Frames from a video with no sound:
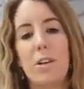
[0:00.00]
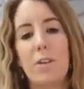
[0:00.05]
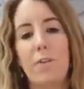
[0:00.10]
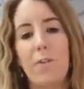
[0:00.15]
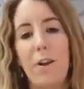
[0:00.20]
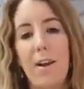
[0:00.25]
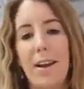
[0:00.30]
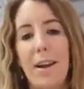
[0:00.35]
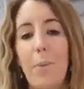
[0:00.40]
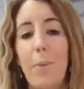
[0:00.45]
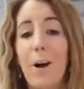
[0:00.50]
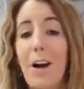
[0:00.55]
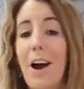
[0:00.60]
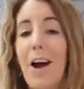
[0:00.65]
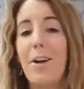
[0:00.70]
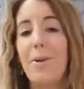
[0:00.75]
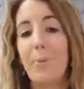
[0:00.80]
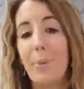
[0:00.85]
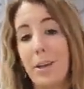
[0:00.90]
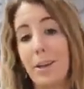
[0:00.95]
to find out what
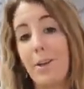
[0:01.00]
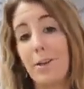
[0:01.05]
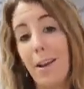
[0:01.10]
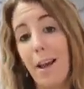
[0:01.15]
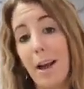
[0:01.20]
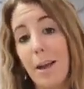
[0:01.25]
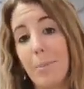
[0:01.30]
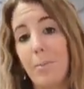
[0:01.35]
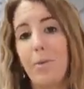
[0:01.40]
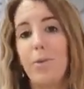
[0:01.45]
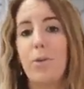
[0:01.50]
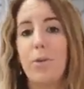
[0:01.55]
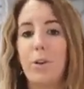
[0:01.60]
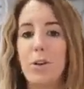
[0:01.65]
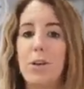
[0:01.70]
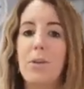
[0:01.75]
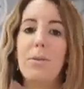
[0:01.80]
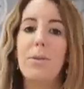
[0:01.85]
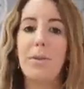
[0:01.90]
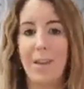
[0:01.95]
kind of wig you like before
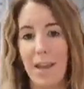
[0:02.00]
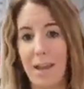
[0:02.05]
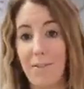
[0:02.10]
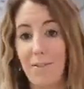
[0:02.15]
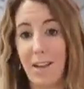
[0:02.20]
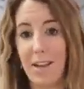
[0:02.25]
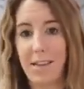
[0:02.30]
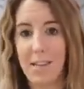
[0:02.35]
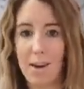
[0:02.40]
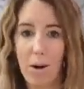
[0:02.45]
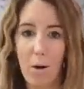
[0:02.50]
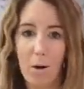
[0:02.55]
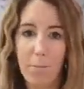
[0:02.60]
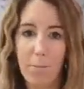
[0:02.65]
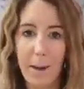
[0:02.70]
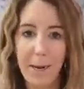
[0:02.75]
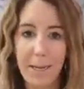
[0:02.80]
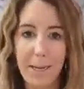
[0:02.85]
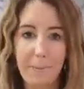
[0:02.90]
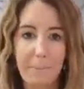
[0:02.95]
you invest a lot of
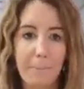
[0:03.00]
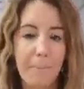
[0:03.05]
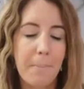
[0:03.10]
money.